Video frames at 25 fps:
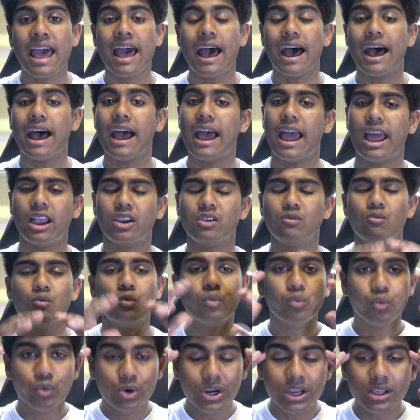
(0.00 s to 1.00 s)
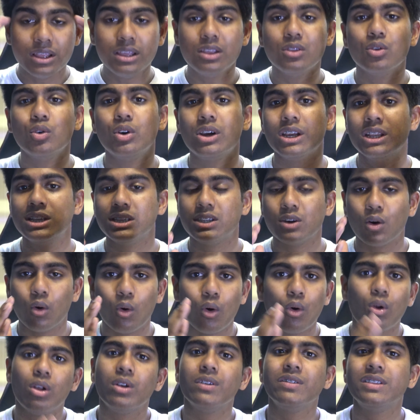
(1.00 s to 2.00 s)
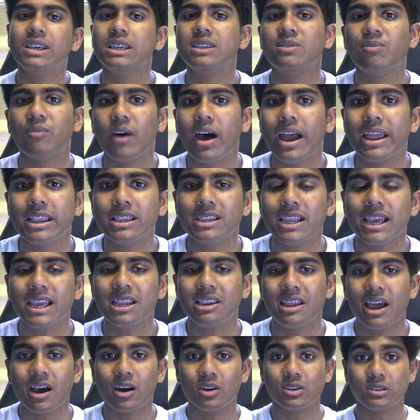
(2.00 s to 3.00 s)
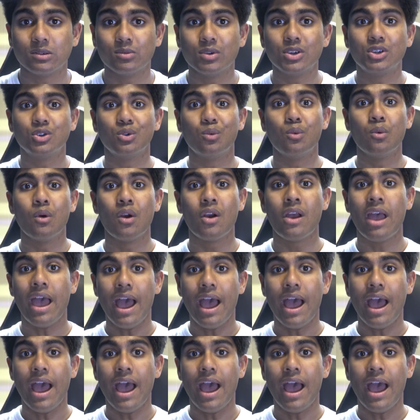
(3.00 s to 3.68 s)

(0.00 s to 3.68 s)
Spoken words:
and really look into all of these fine details which will